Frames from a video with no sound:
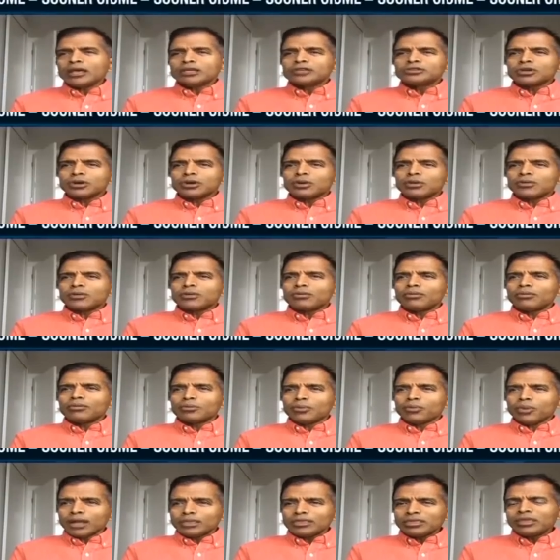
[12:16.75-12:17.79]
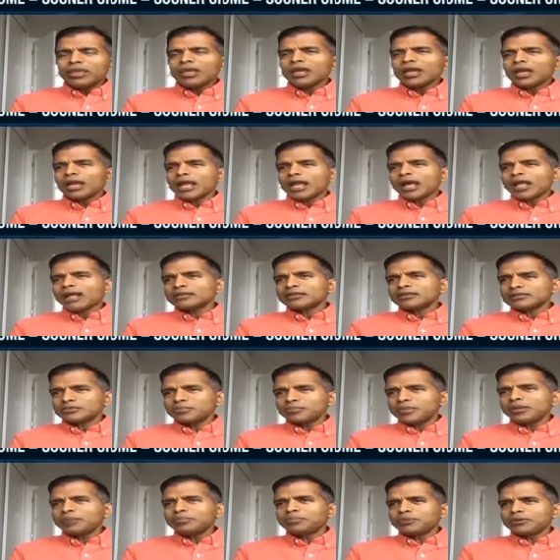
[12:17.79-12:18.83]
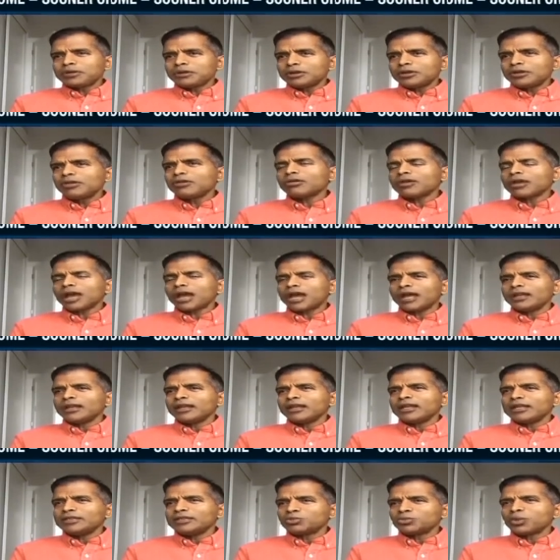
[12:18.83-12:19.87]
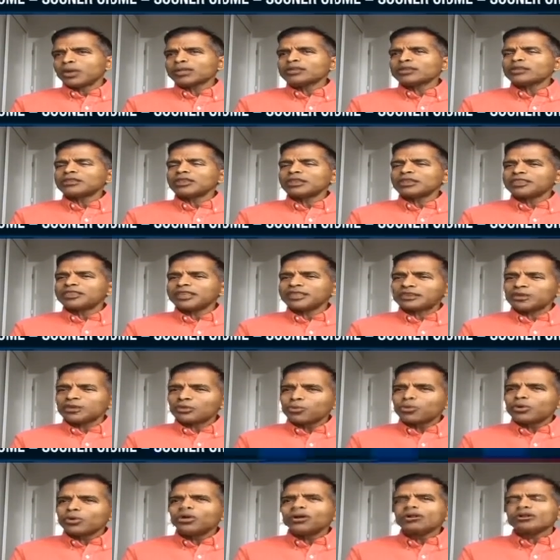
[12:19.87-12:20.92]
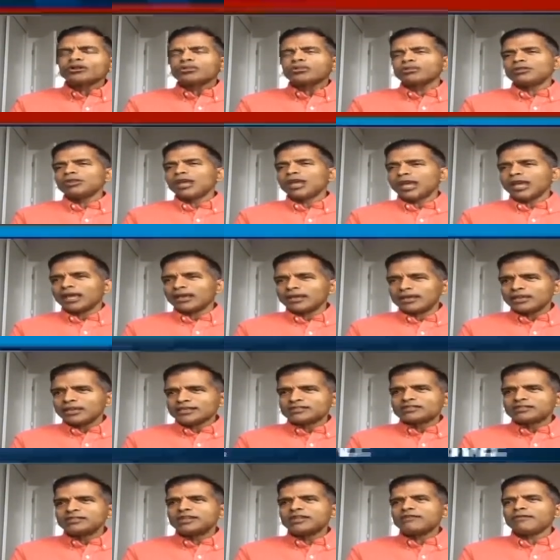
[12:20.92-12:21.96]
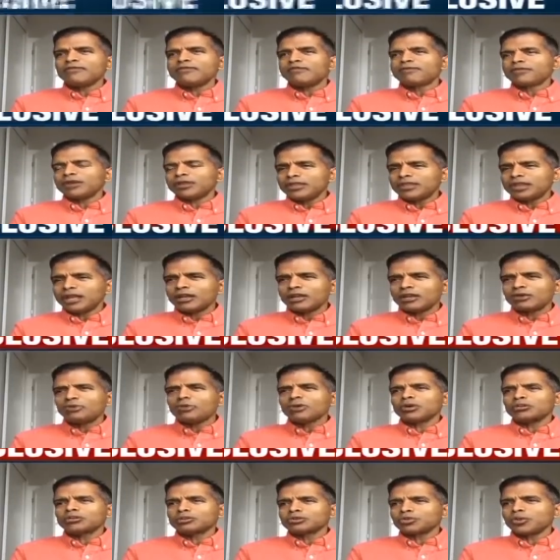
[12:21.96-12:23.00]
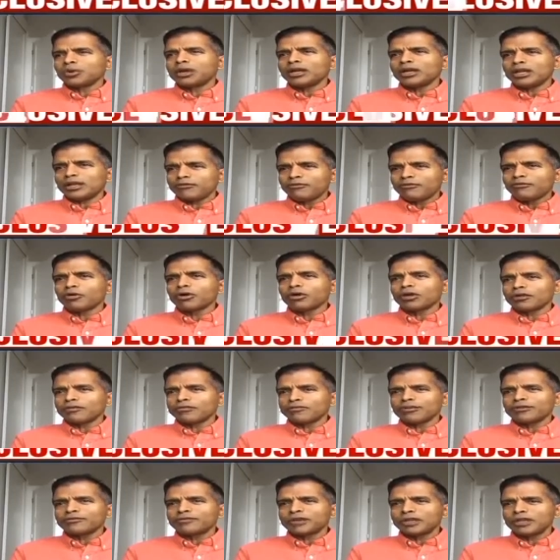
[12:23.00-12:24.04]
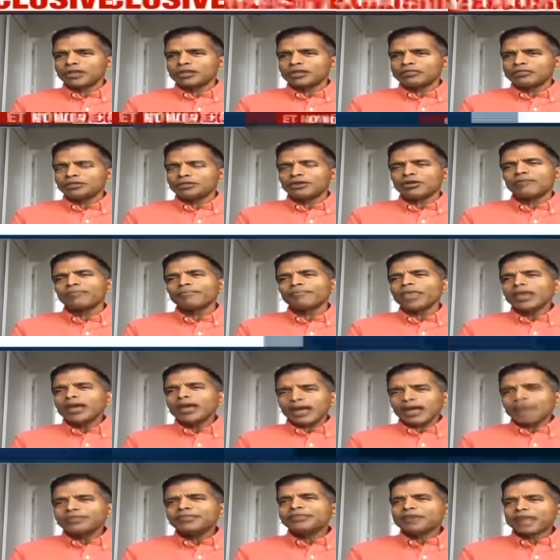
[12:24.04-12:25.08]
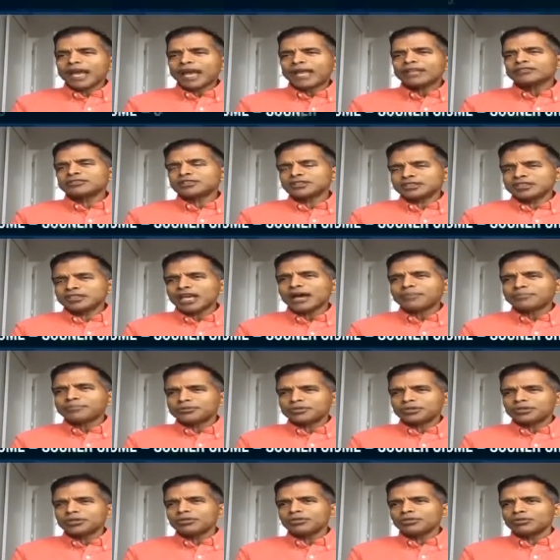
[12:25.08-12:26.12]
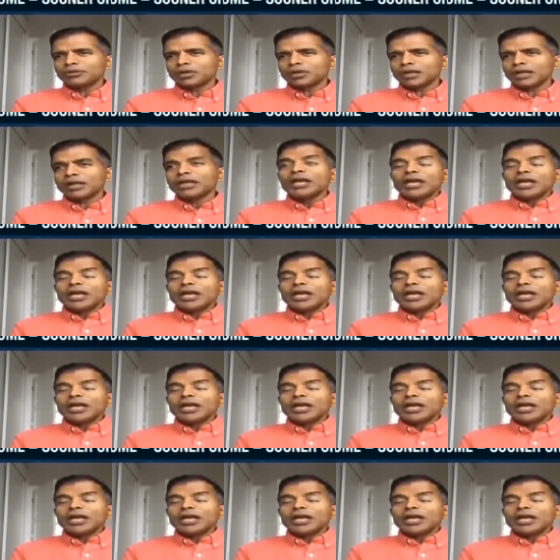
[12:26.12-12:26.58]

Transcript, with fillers: So, one thing I'd ask people to look at is whether they think the world today is different than it was 20, 40, or 50 years ago. And the answer is absolutely.